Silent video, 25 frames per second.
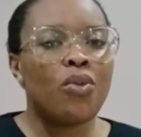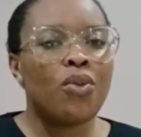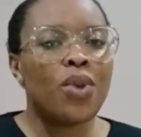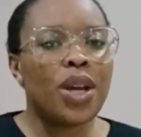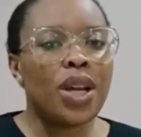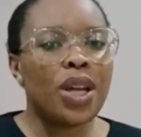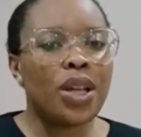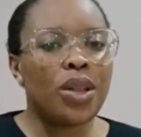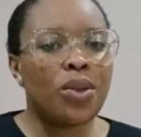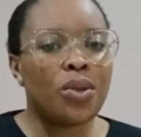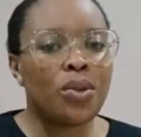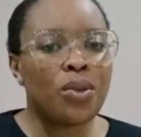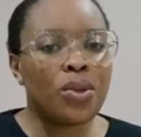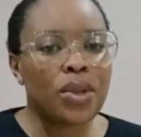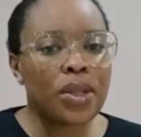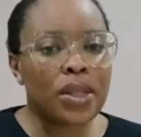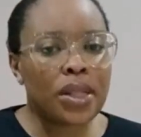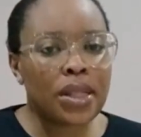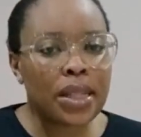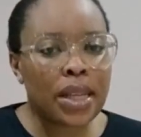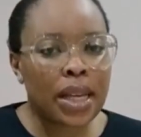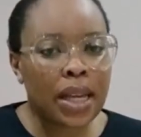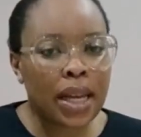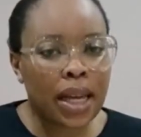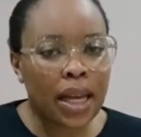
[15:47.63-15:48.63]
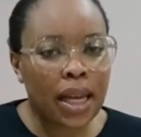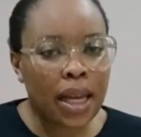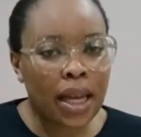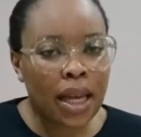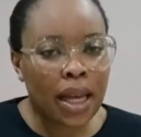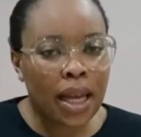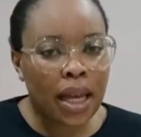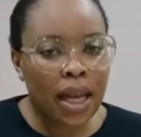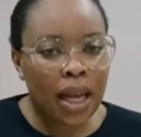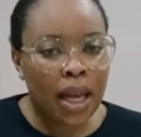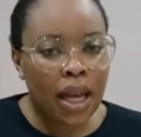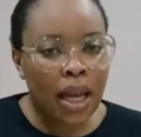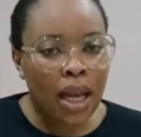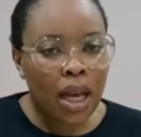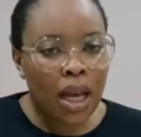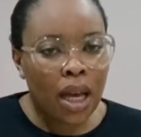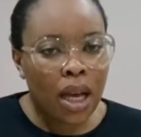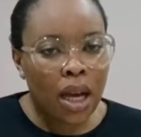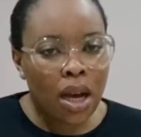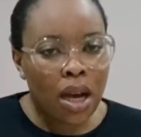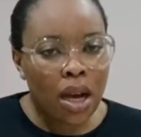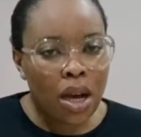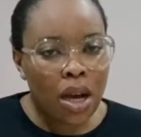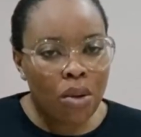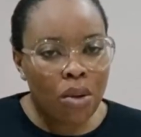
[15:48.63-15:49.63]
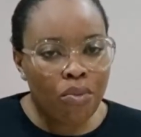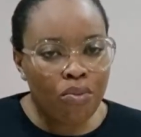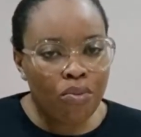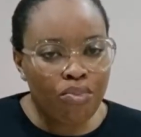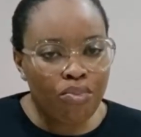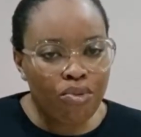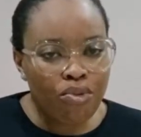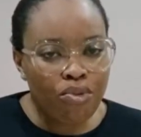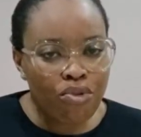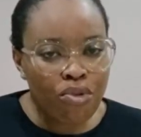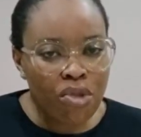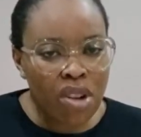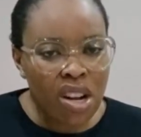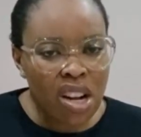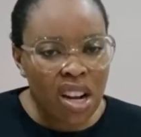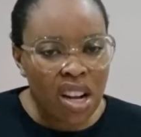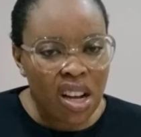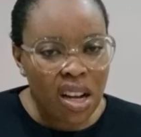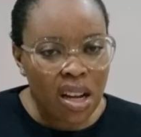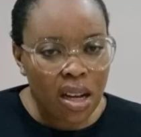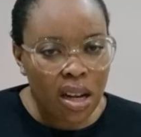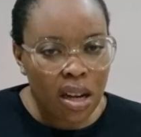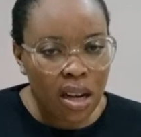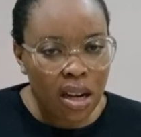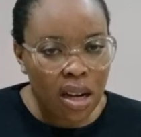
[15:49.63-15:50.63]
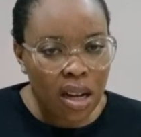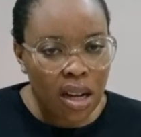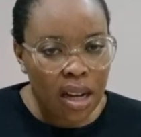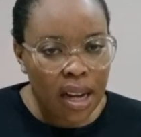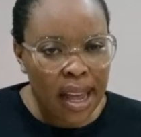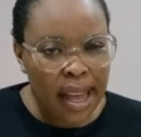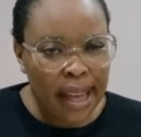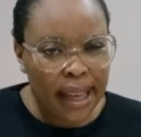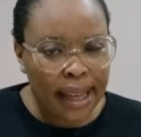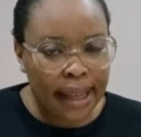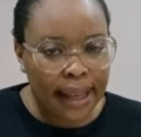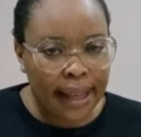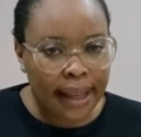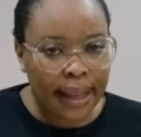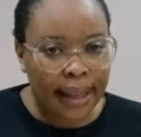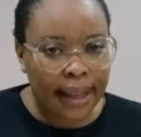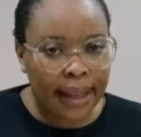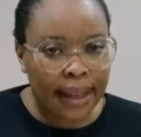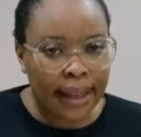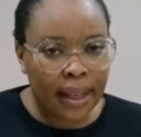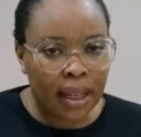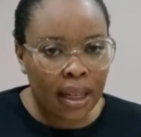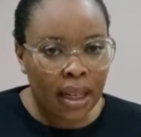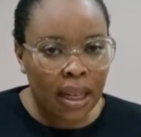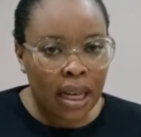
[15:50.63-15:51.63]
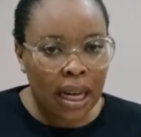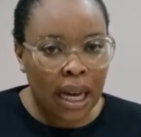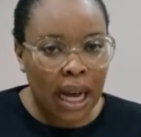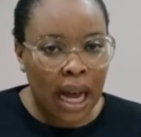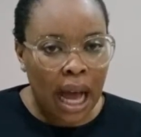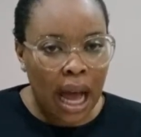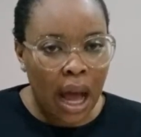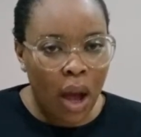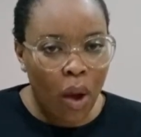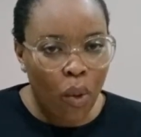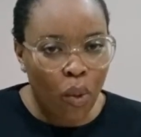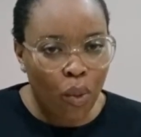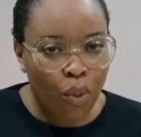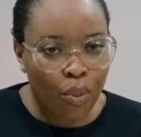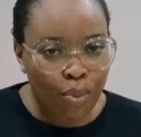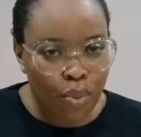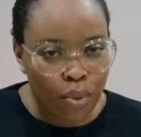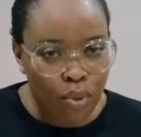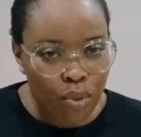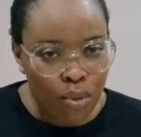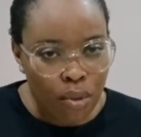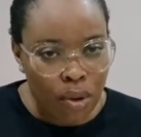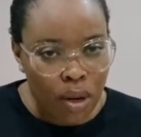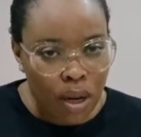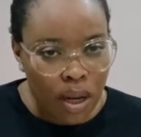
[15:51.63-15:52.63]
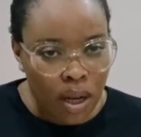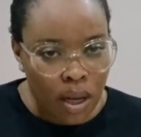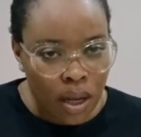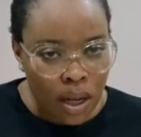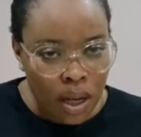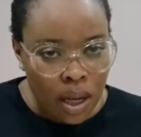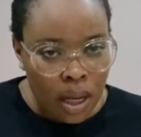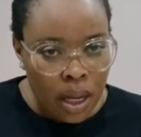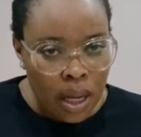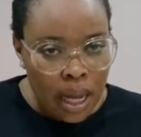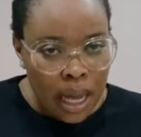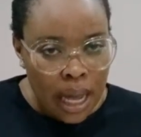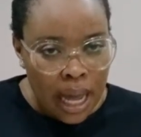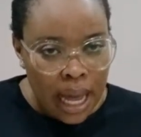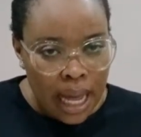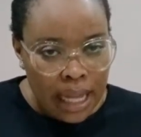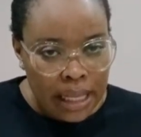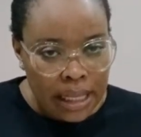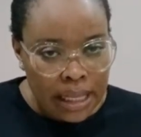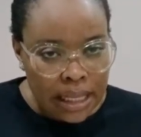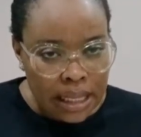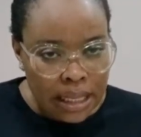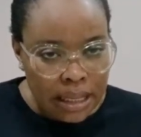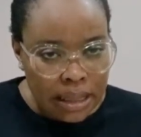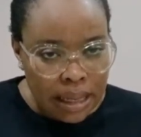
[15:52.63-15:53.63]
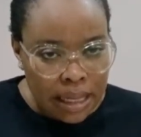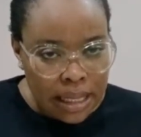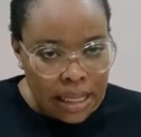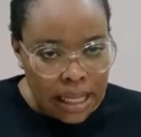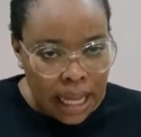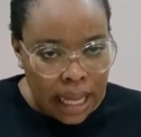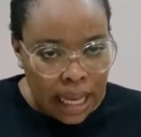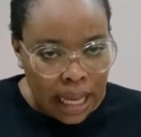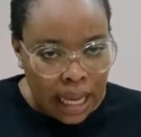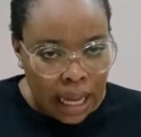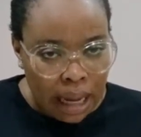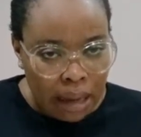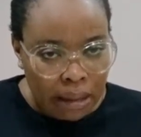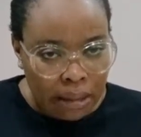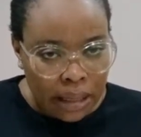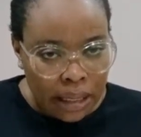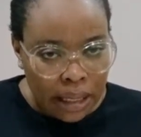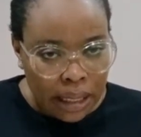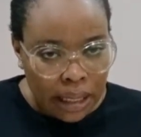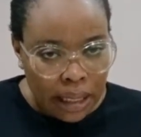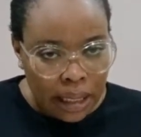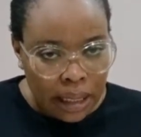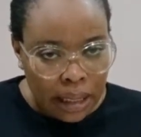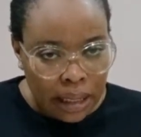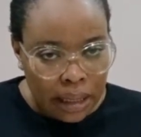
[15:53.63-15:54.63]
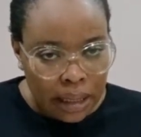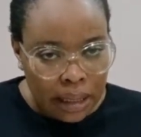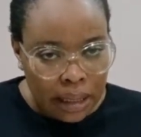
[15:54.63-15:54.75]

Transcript: We don't say bull, like cow bull. I think just like cow gay.